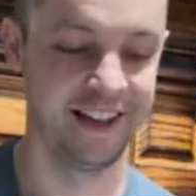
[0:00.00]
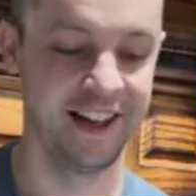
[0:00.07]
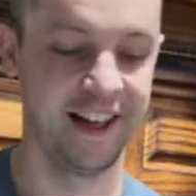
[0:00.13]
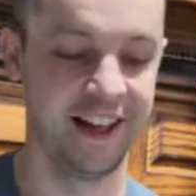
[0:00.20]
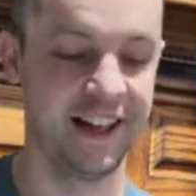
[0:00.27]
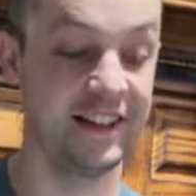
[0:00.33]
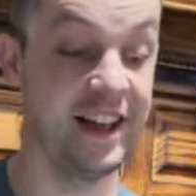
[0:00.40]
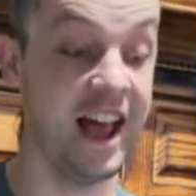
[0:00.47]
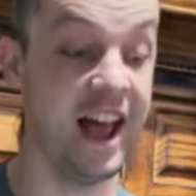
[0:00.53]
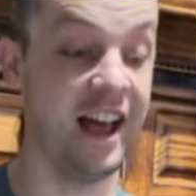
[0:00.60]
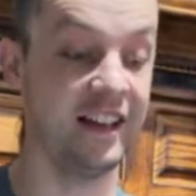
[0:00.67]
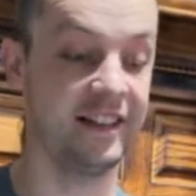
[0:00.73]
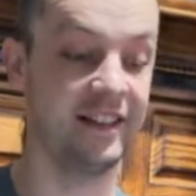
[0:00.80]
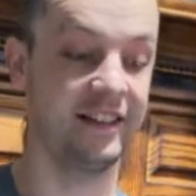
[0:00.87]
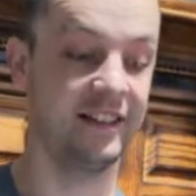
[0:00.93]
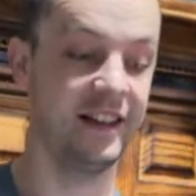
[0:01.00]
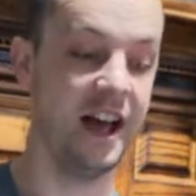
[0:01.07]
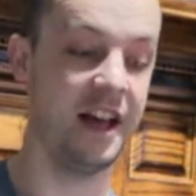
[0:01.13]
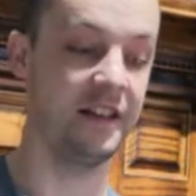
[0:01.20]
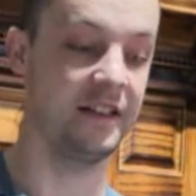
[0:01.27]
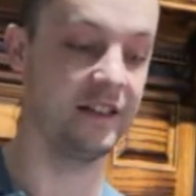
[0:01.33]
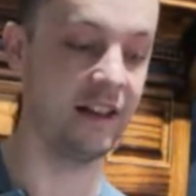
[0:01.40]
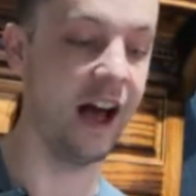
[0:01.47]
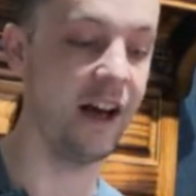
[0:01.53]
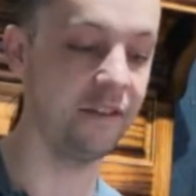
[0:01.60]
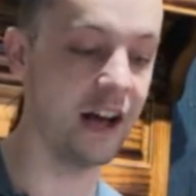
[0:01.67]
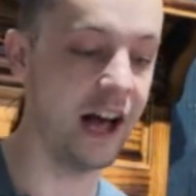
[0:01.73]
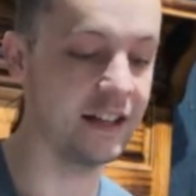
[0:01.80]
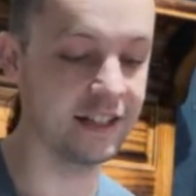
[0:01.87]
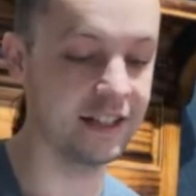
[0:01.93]
Yes. I've
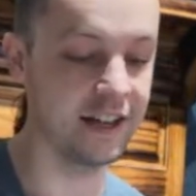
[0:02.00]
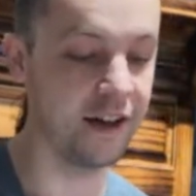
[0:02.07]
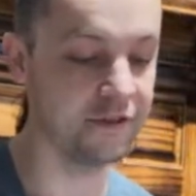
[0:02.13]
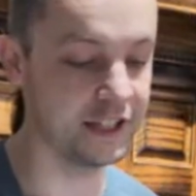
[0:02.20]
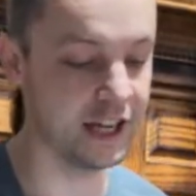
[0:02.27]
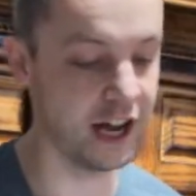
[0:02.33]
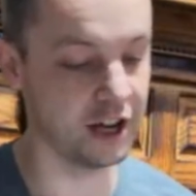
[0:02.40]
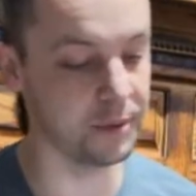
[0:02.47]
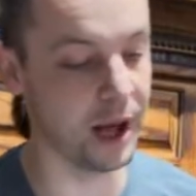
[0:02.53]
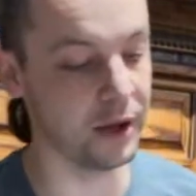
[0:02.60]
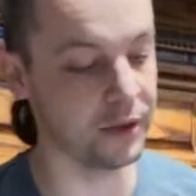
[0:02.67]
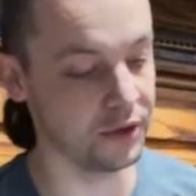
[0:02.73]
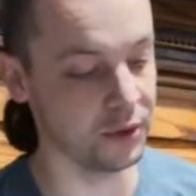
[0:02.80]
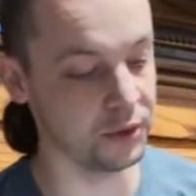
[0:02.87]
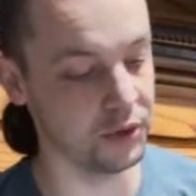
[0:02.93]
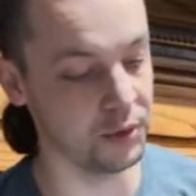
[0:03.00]
got stuff to talk about, so super